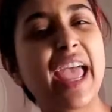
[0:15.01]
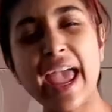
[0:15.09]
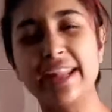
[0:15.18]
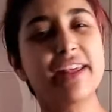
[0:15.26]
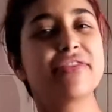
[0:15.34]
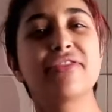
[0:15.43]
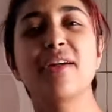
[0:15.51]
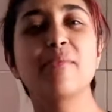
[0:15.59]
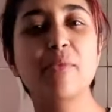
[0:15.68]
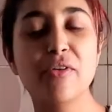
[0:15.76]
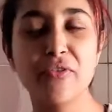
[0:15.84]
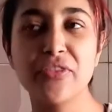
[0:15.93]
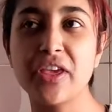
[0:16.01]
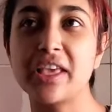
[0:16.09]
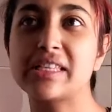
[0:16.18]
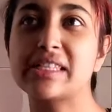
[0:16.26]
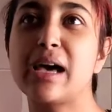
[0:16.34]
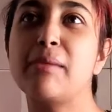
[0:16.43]
nth number of
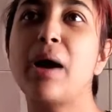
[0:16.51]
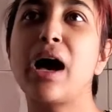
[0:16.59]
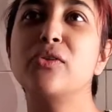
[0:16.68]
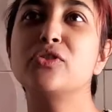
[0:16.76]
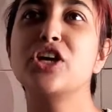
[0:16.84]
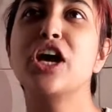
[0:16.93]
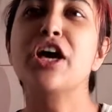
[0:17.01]
things, about